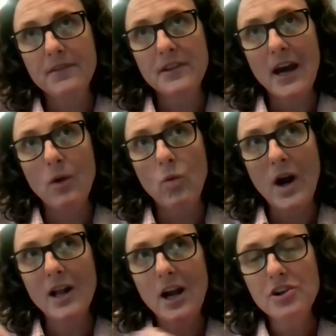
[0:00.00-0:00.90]
that
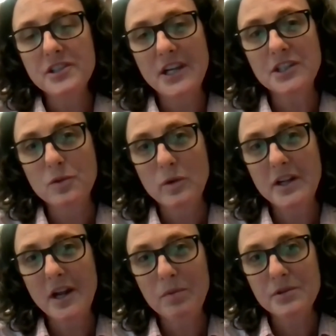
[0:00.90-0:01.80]
while our state
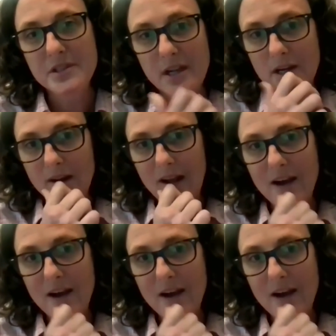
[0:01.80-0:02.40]
28%